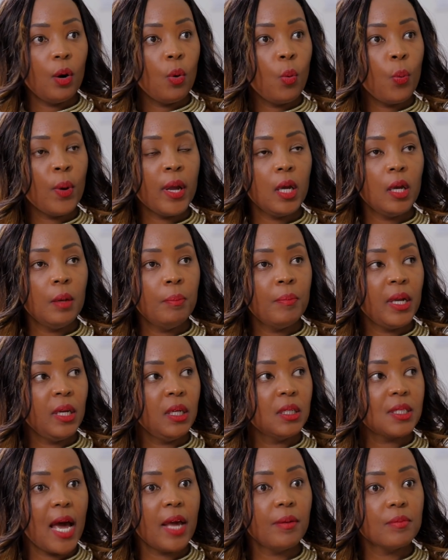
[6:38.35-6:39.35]
we
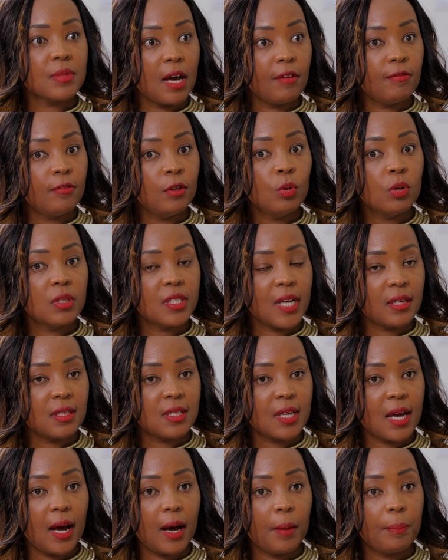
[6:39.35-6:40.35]
many times have looked
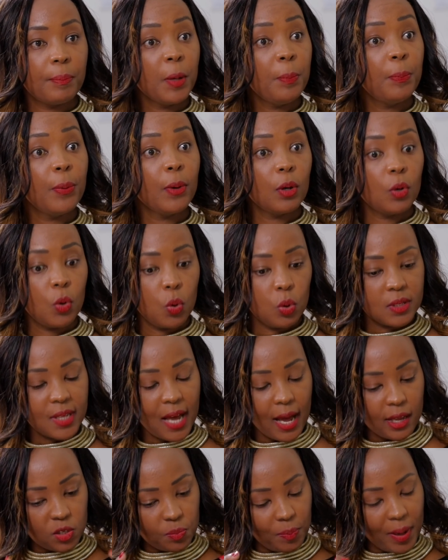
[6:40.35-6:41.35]
at people whose
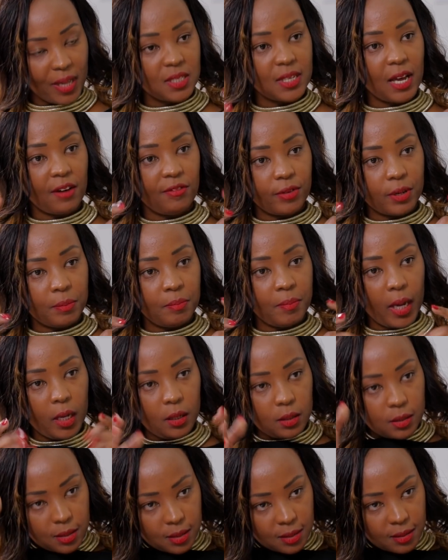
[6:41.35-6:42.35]
husbands have
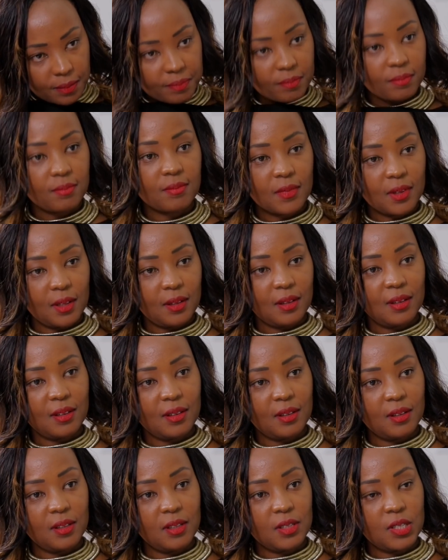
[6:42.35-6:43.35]
remained
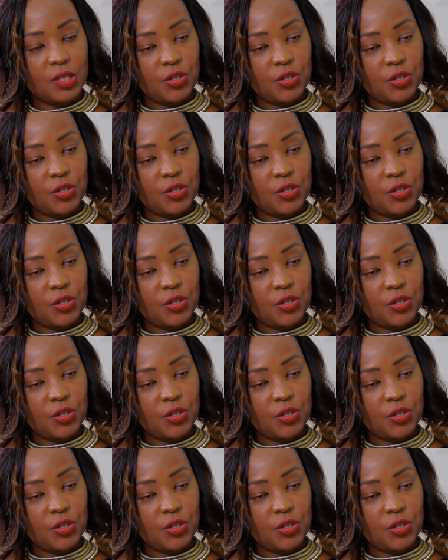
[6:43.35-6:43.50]
trim,